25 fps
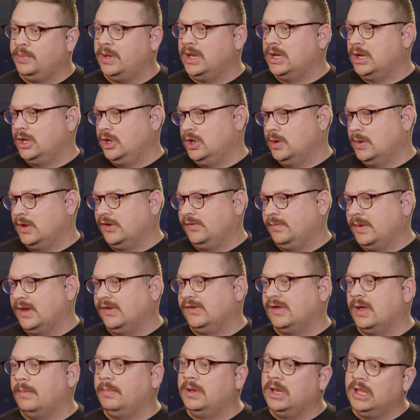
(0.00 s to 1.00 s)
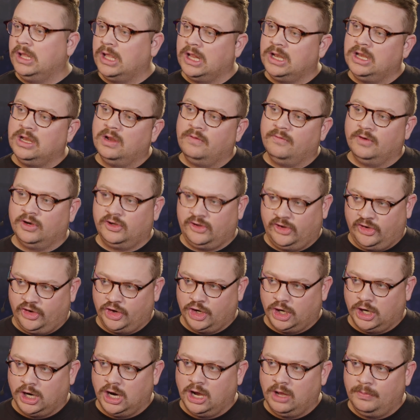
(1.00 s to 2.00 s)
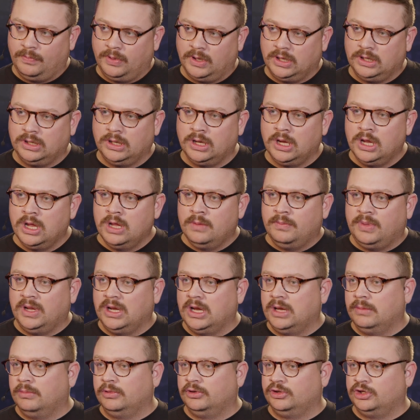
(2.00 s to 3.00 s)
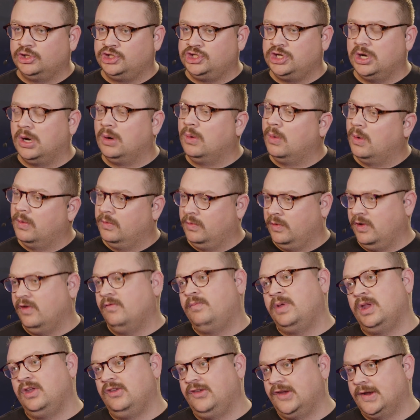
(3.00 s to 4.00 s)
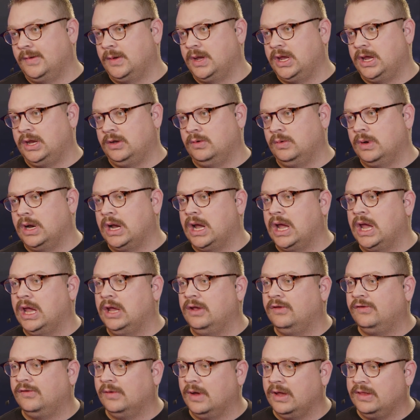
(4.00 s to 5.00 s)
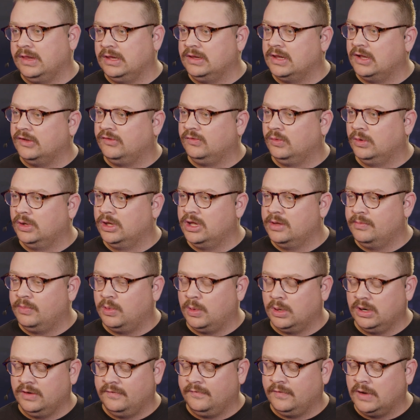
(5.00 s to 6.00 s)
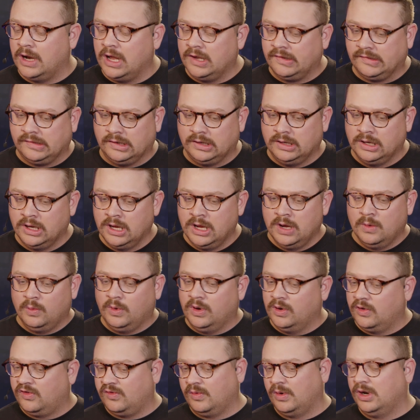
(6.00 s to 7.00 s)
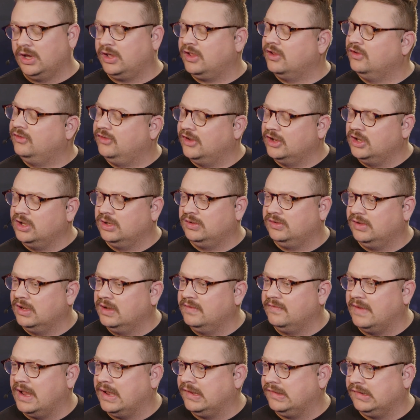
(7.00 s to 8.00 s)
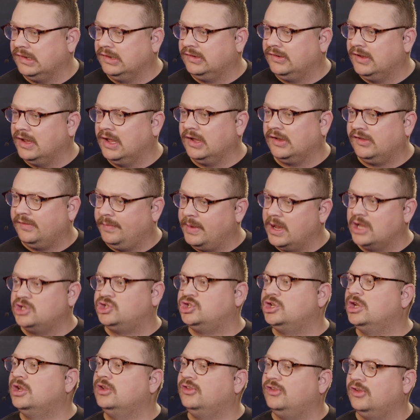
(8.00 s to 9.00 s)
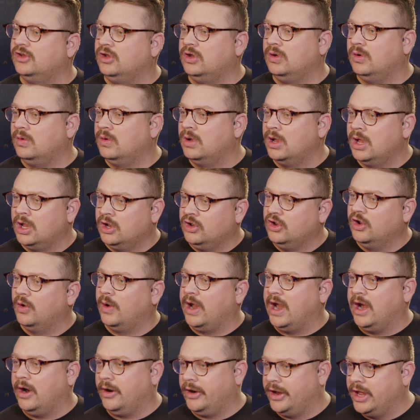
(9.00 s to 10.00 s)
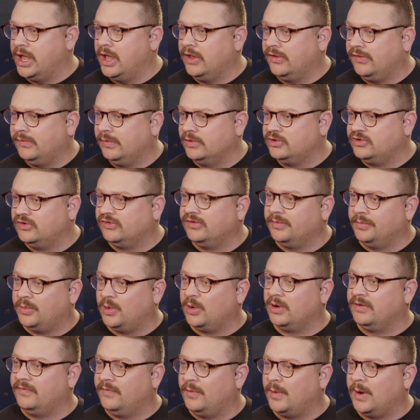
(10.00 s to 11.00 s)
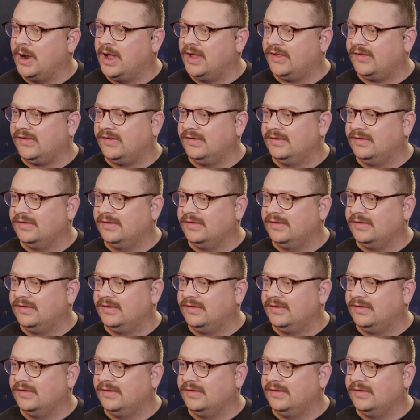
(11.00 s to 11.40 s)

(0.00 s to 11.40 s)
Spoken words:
being a US-based company, getting over to Europe and being able to share what we've been doing, right? So I think that's really important for us, and we just want to continue to invest into expansion into new areas, which is important for us.